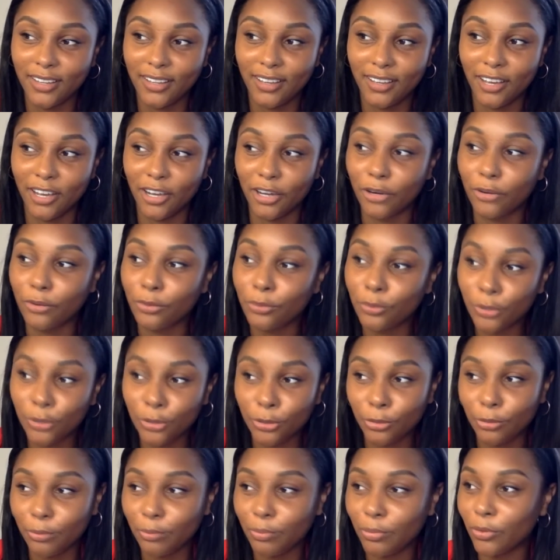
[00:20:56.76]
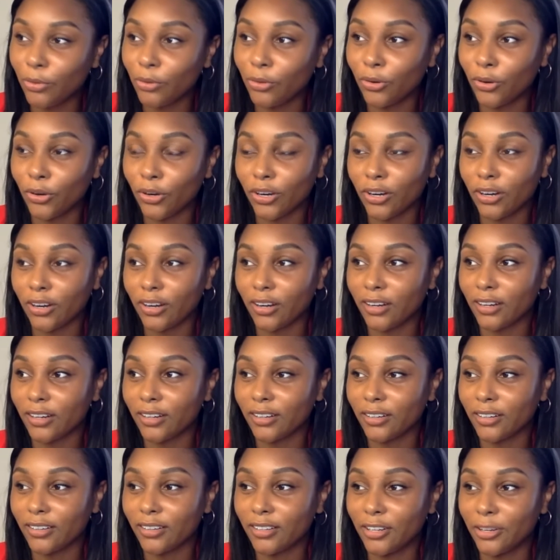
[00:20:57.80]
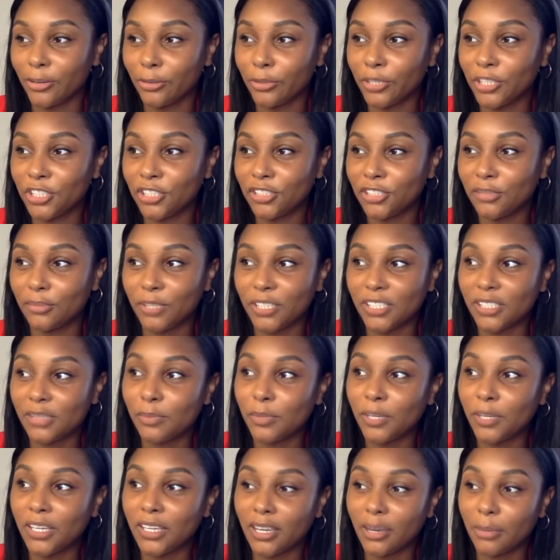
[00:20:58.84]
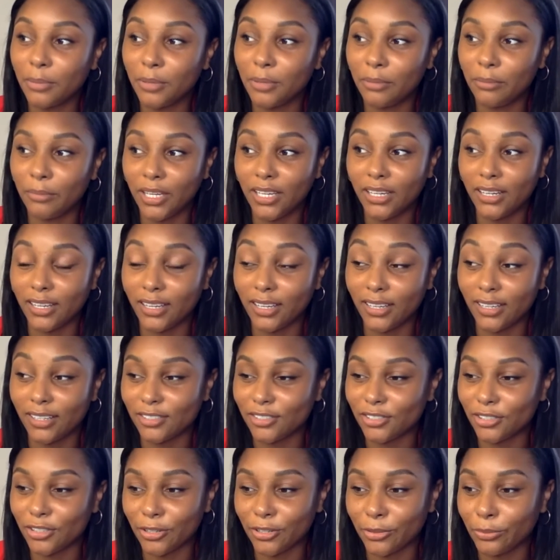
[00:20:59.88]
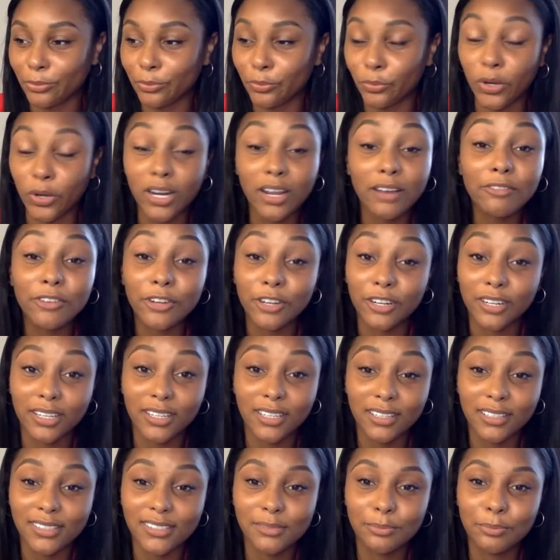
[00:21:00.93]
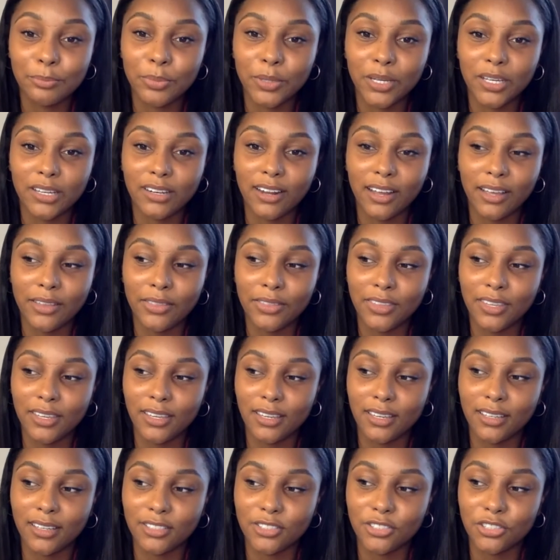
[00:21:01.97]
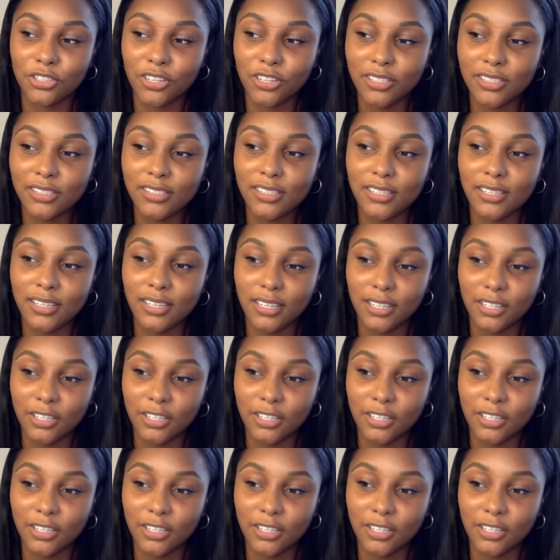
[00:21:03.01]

a group, or we shouldn't be speaking up in meetings, or whatever it is. But I think trusting in